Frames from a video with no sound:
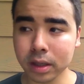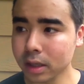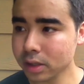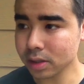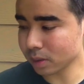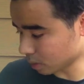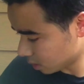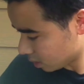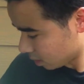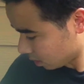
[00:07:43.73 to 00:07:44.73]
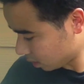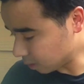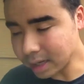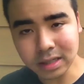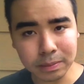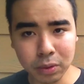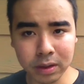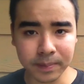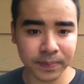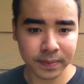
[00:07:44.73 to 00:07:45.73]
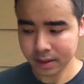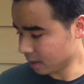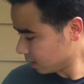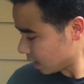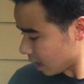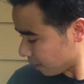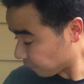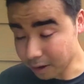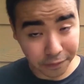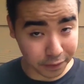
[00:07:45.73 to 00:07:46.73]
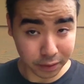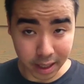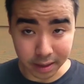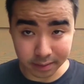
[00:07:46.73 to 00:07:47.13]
So, case in point, I feel that